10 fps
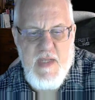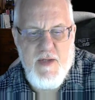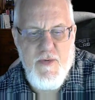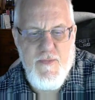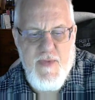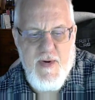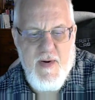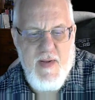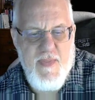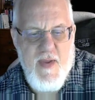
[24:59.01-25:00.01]
I thought I had
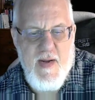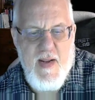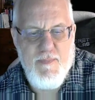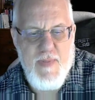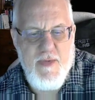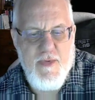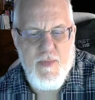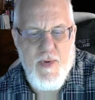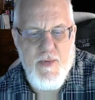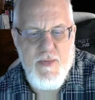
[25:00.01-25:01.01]
picked the road, but I
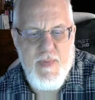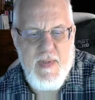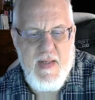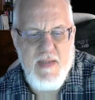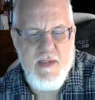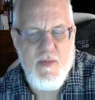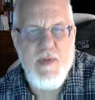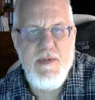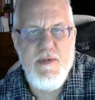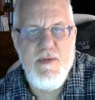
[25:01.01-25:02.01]
guess it wasn't doing the
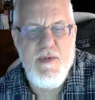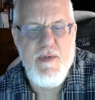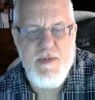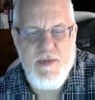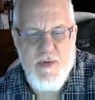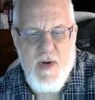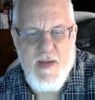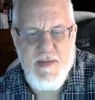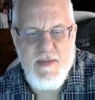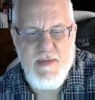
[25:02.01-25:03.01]
storehouses. It
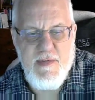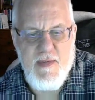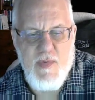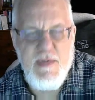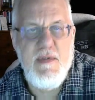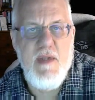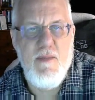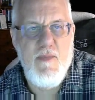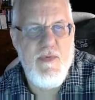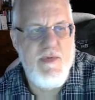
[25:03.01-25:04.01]
wasn't done with the storehouses.